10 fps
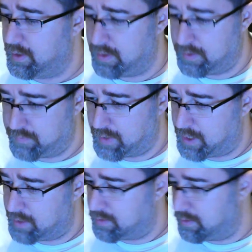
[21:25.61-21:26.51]
You've
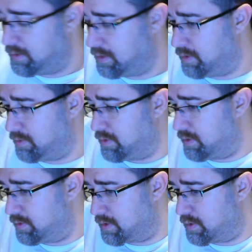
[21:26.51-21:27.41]
got
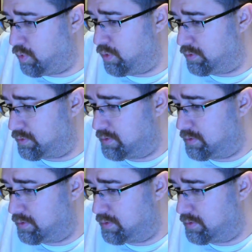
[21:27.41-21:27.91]
the coiled